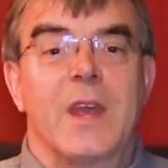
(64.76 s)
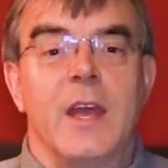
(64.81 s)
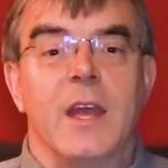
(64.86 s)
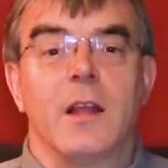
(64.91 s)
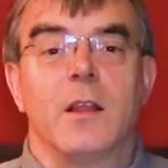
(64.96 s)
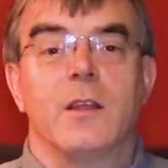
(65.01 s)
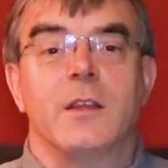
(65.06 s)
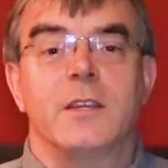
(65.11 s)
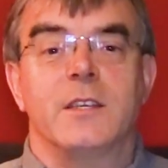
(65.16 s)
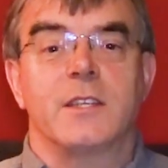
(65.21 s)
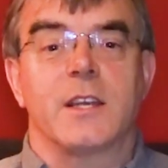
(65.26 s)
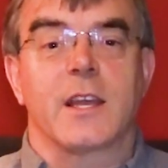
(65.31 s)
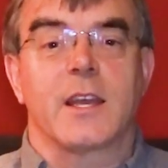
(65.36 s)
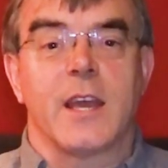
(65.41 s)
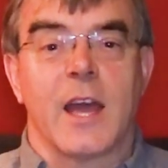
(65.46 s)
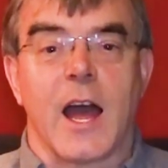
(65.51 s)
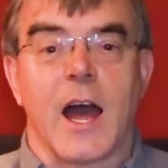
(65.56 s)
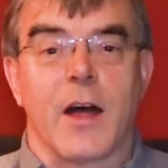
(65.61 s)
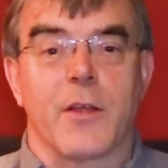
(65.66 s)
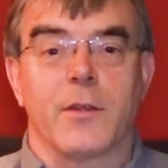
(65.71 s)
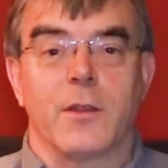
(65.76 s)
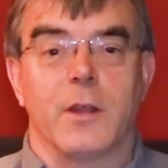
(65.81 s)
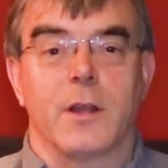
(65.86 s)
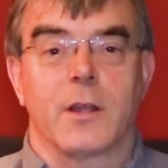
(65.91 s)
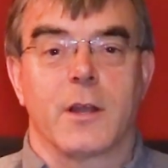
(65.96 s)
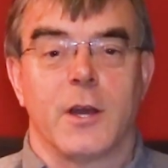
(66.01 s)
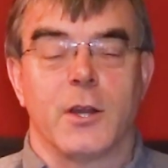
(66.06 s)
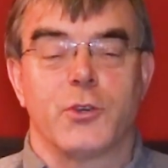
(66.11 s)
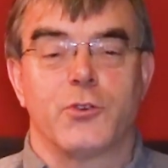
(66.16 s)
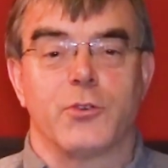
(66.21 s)
England is a
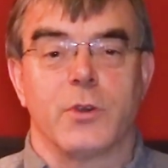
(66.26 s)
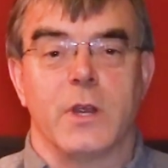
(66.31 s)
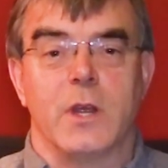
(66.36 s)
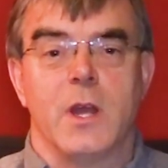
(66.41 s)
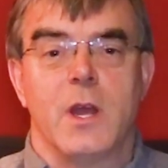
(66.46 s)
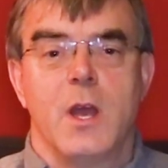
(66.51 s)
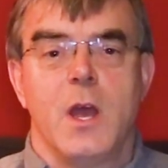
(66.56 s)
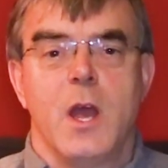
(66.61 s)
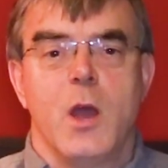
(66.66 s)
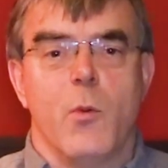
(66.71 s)
Catholic country.